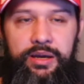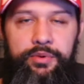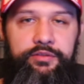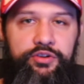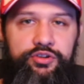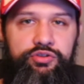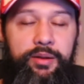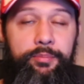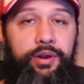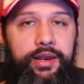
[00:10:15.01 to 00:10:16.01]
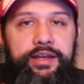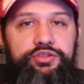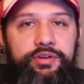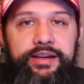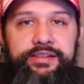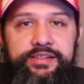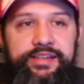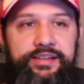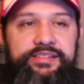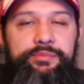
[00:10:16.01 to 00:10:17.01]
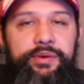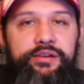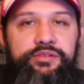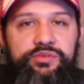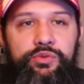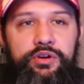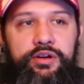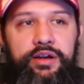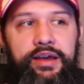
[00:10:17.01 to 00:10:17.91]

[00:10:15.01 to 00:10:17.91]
But if you're straight up plagiarizing, taking somebody else's work